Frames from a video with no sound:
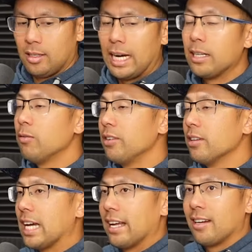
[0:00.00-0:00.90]
I do
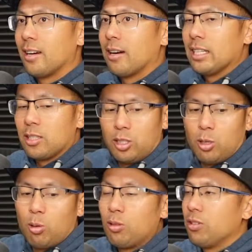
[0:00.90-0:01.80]
feel that. All right. So
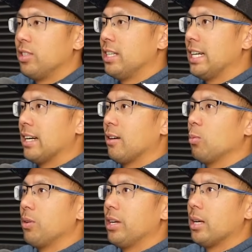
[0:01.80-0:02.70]
shoulders. Yeah.
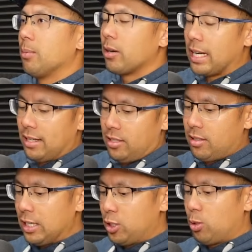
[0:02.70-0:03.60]
Opening up. Okay. So
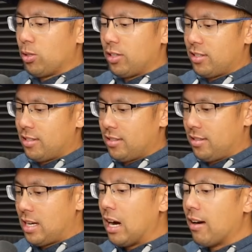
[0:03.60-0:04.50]
that's shoulders.
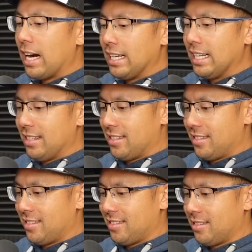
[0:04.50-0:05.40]
All right.
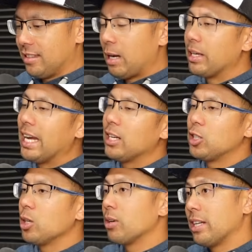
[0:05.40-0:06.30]
Knees. Now we can't
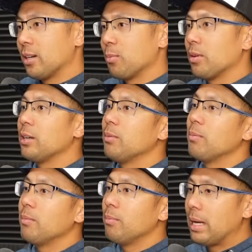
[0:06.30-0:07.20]
show it here, but
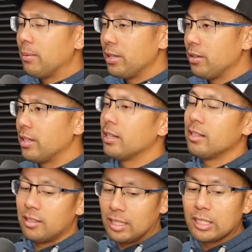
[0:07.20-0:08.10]
maybe you
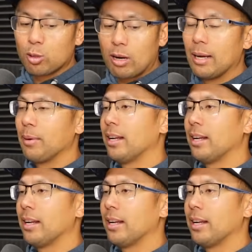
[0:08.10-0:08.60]
can describe it.